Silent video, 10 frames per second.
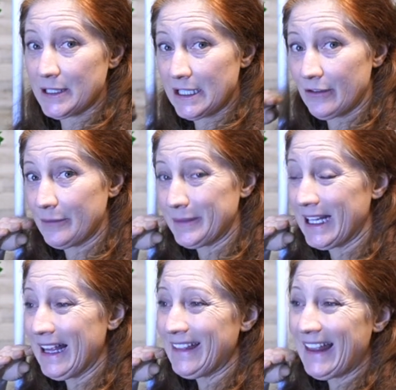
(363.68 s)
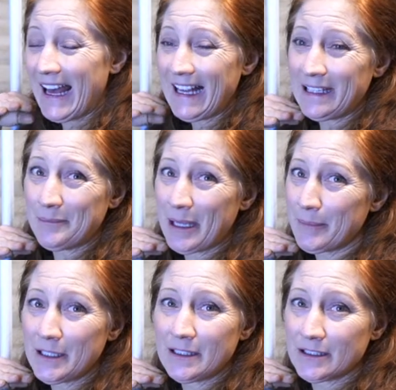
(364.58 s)
to here on me. That, in my
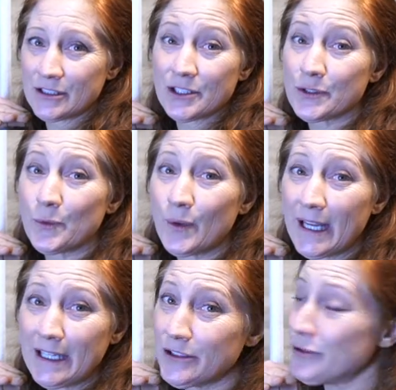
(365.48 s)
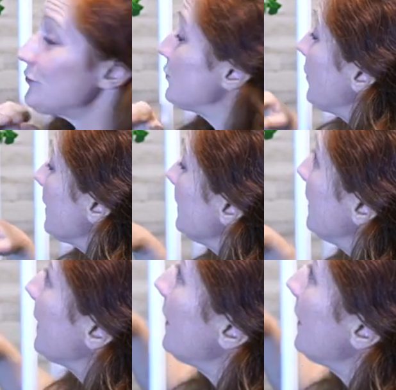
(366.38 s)
opinion, is just way too short. Look